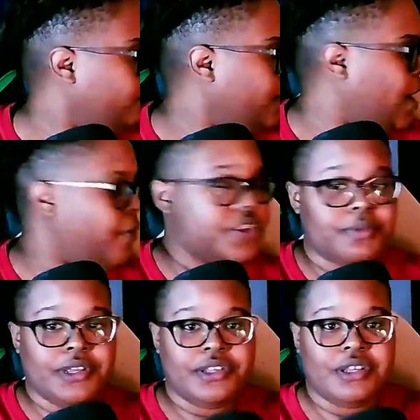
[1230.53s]
I want
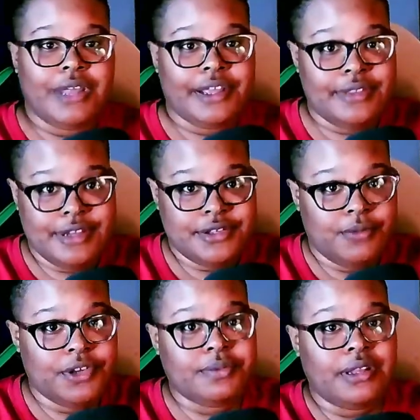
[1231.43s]
something like this. I
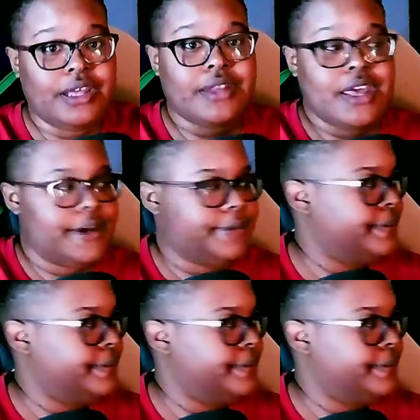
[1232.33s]
want something like that.